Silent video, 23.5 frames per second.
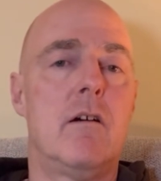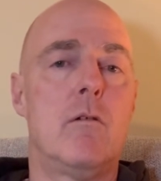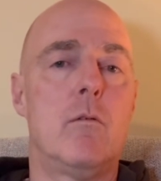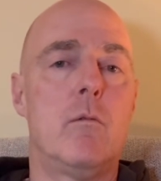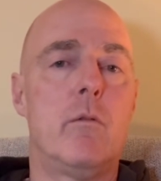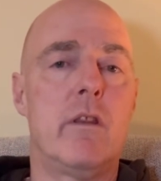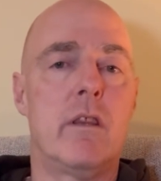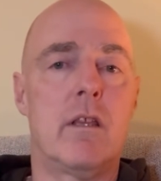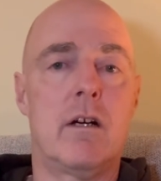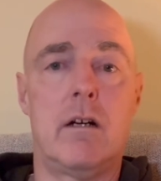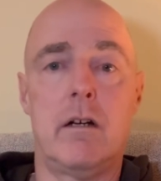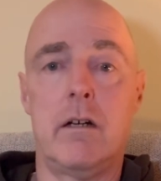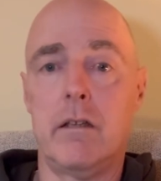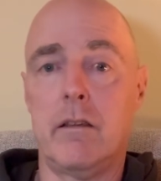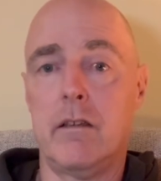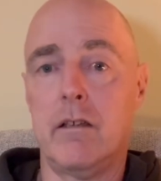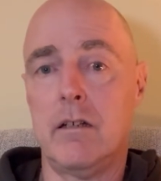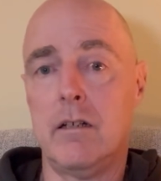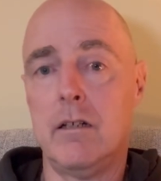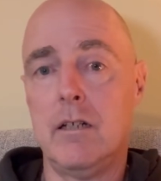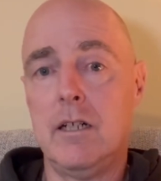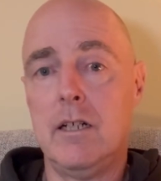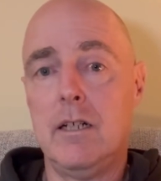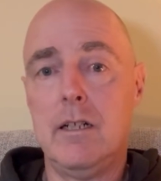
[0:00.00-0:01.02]
with
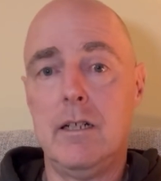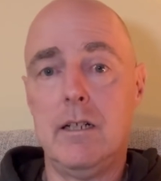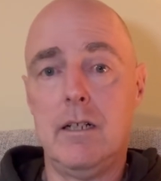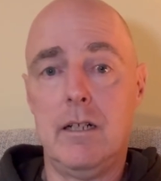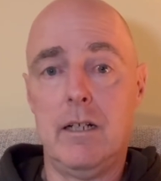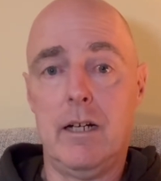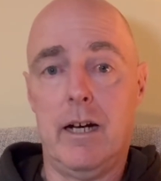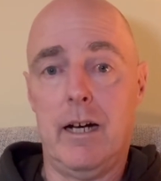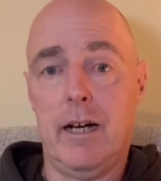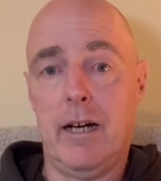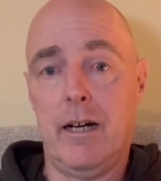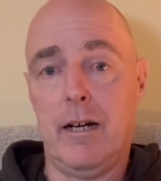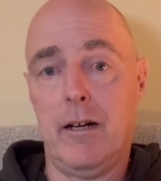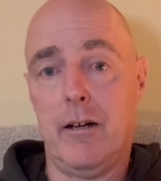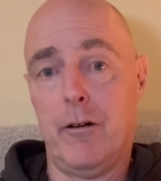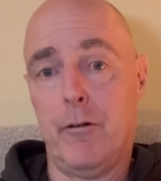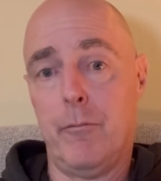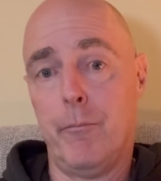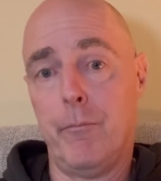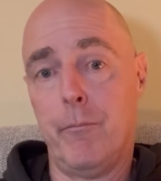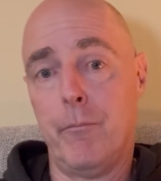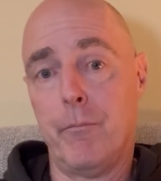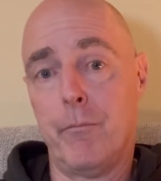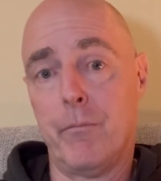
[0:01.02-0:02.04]
either
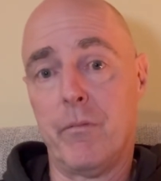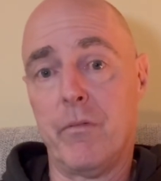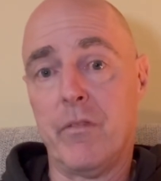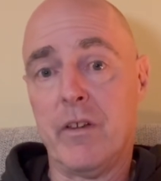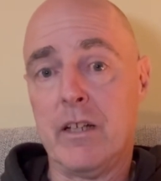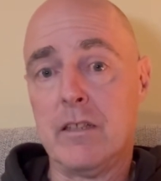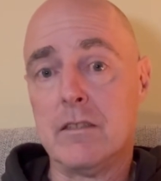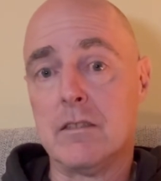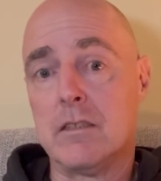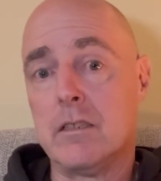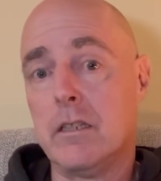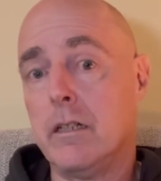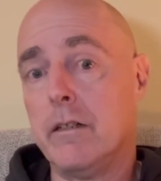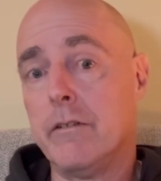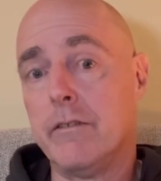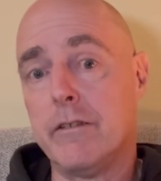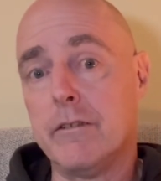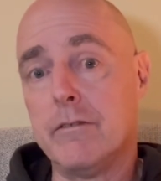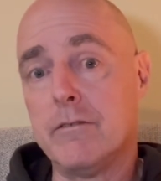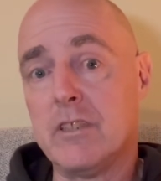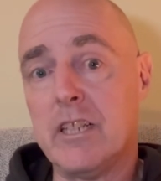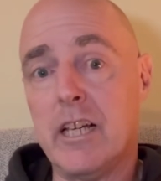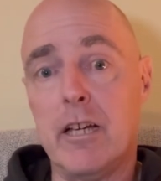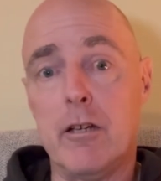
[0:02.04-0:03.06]
the
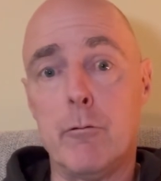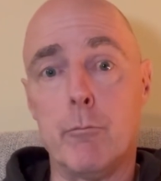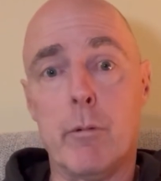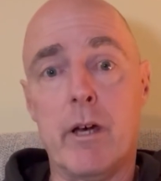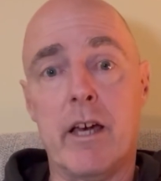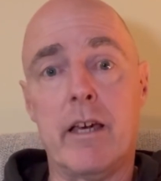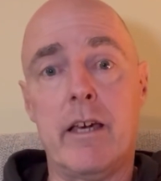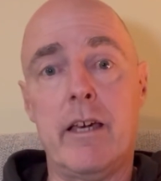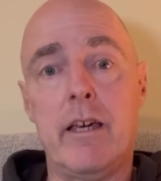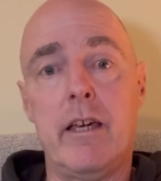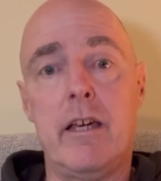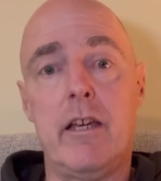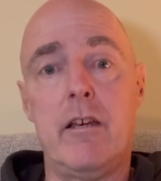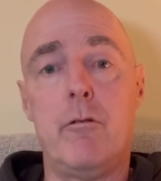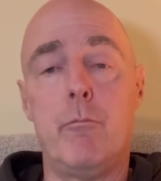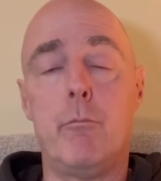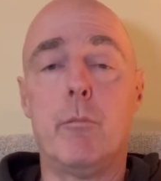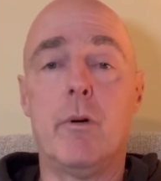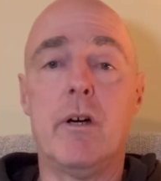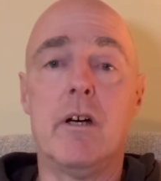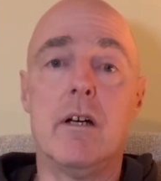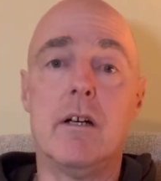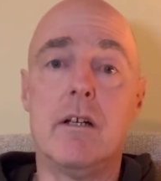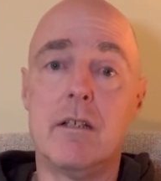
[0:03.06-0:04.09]
Conservatives getting back in,
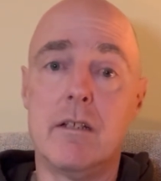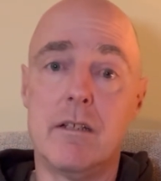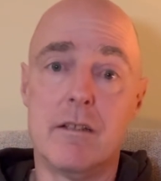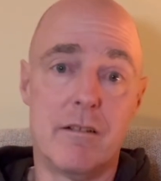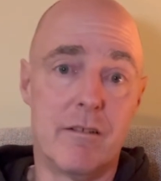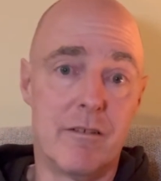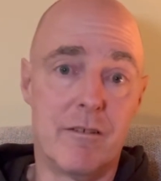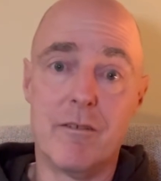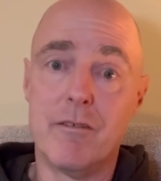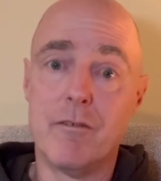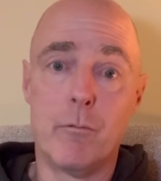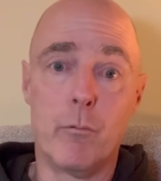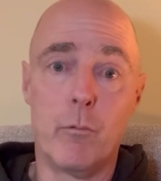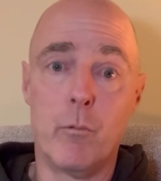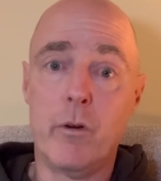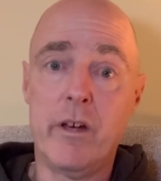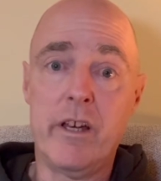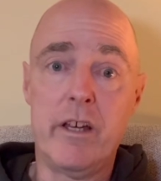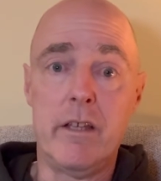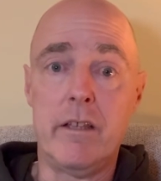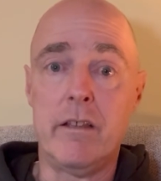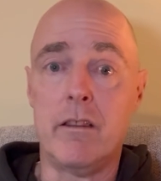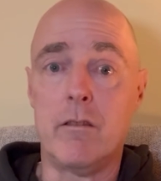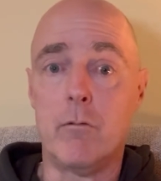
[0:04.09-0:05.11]
but
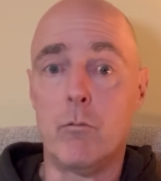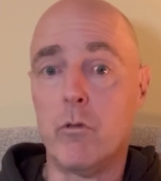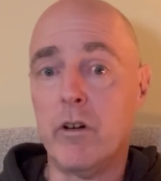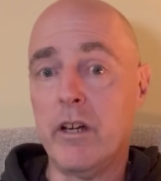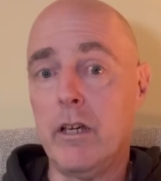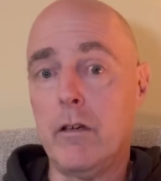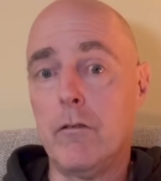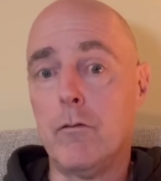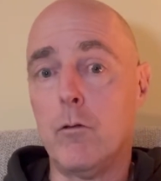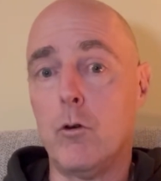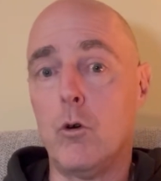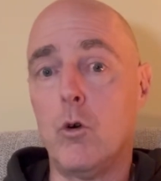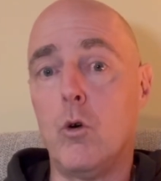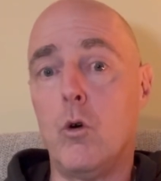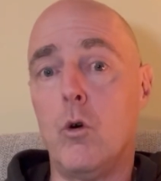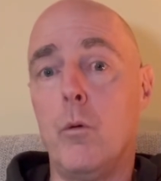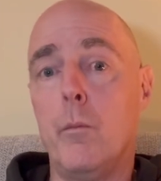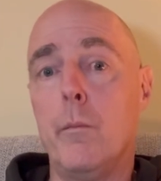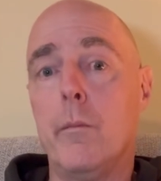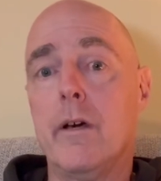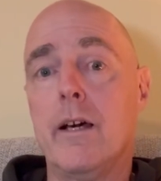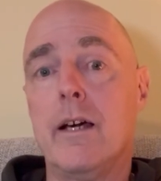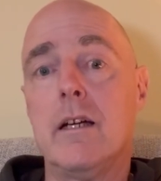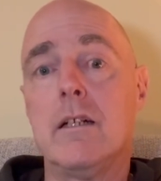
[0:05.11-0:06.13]
with
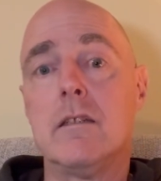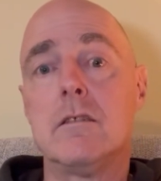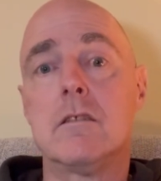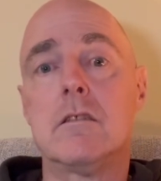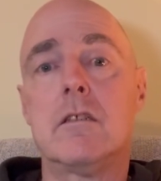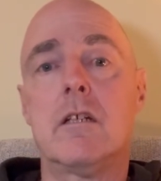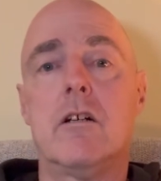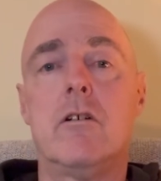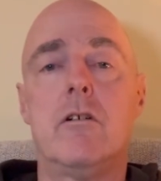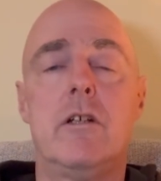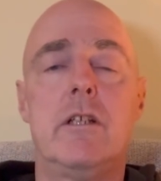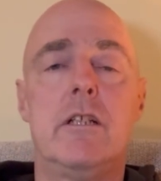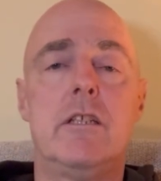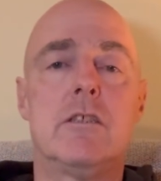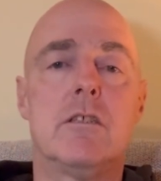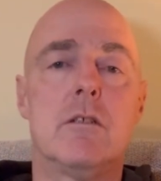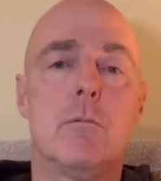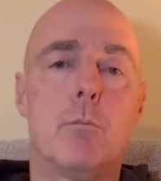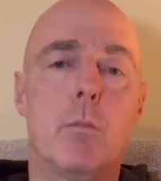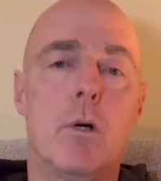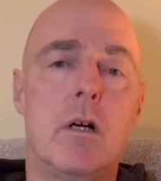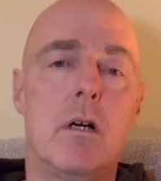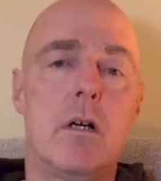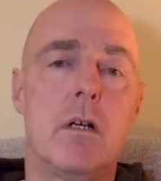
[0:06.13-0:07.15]
Reform as coalition
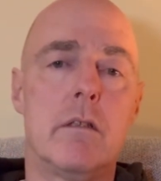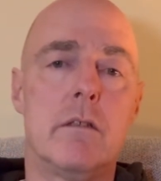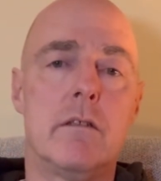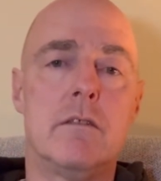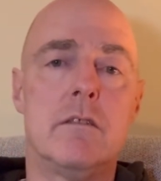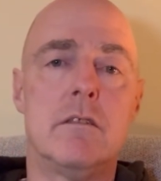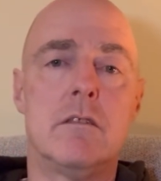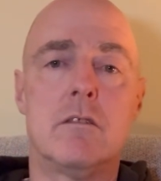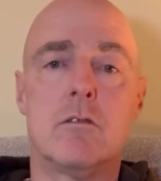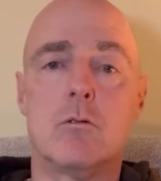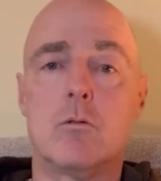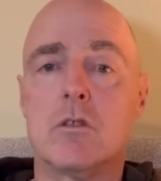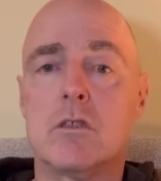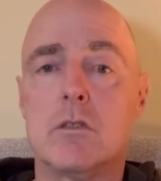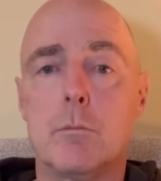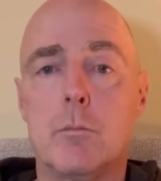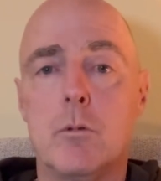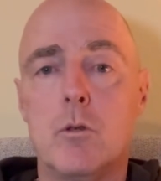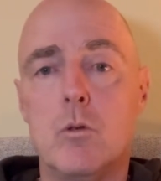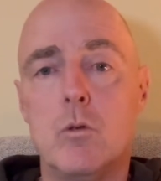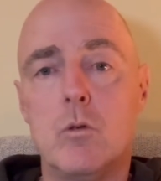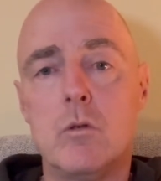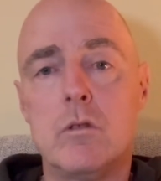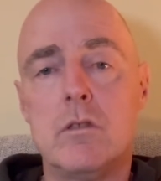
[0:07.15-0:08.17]
partners or
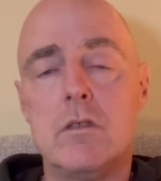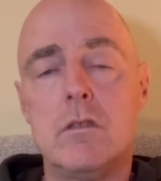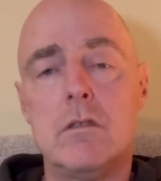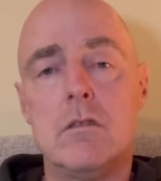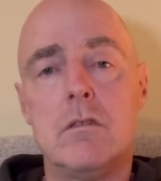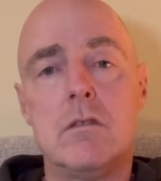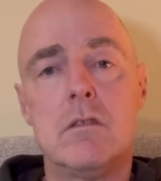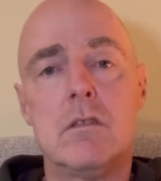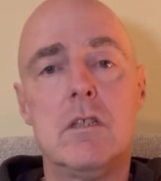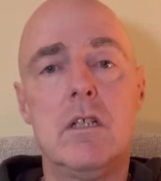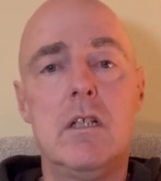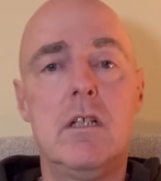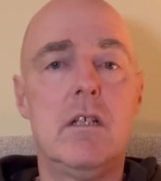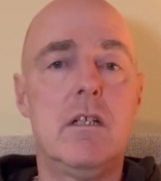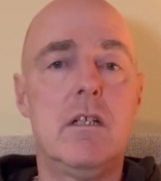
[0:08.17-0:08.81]
supporters,